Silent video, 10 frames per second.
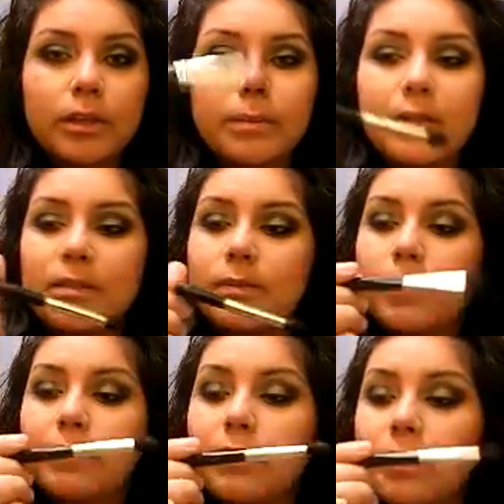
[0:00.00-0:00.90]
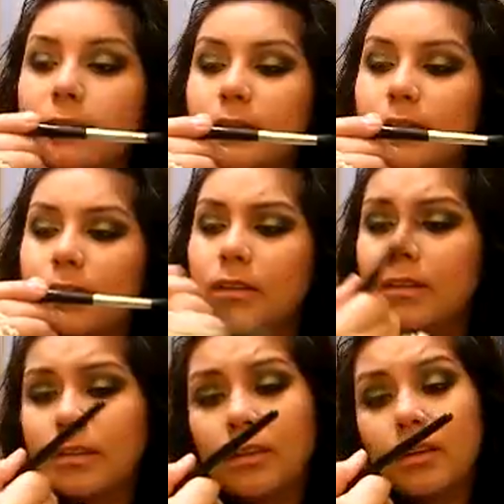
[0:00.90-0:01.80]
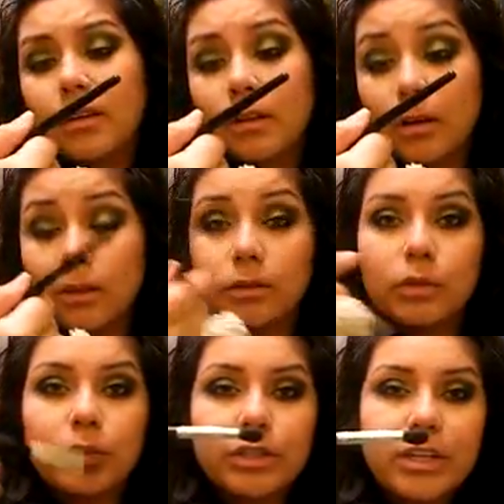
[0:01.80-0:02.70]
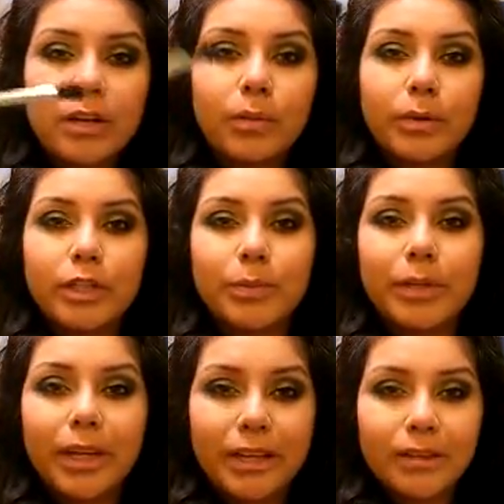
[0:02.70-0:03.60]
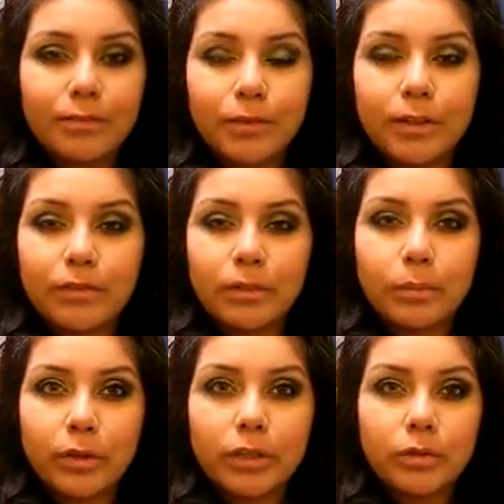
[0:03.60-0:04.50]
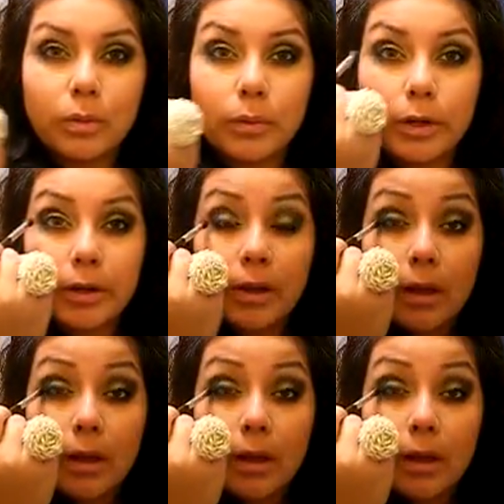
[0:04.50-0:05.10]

This is a Revlon. It's called a contour shadow brush, but any fluffy brush will work.